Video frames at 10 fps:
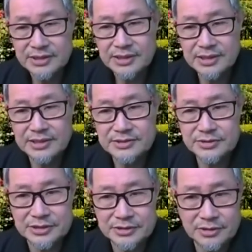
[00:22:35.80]
And so
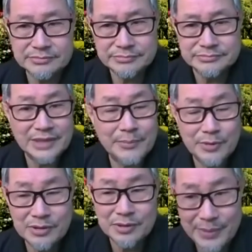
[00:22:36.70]
I thought, mm, I'm
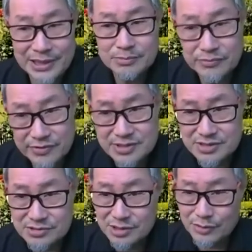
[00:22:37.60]
going to pay them a
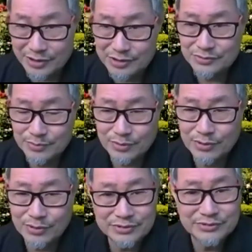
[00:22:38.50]
visit. So I went to
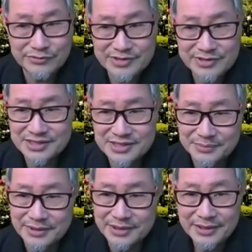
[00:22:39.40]
Bogor to visit
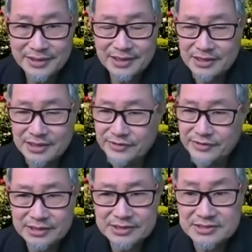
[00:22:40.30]
them. And I
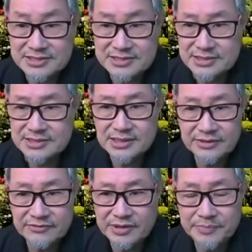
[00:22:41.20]
find it just, just
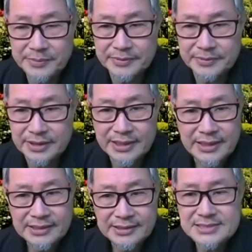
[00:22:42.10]
lovely people.
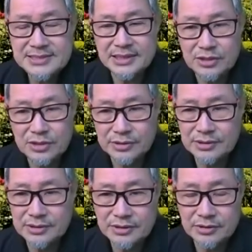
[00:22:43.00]
These are not
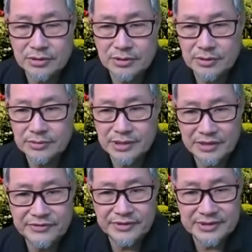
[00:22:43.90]
your
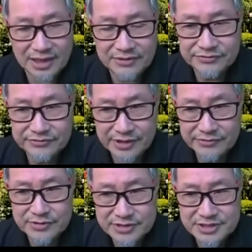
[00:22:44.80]
rough and tough
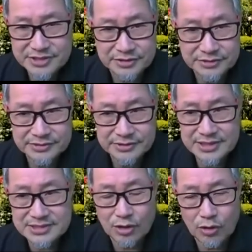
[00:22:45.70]
refugees, you know,
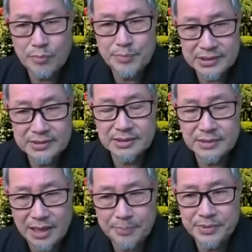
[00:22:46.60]
these are all middle,
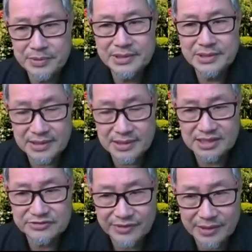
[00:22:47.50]
upper middle
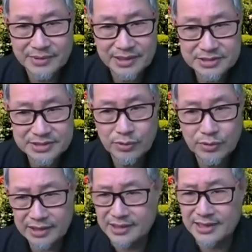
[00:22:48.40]
class families who
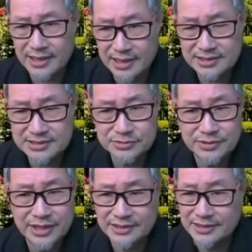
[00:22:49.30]
had cars, who
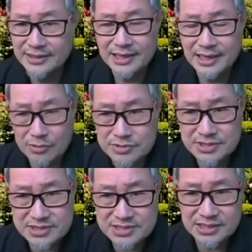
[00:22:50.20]
had
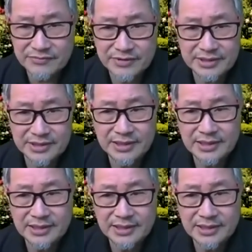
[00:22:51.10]
houses and everything.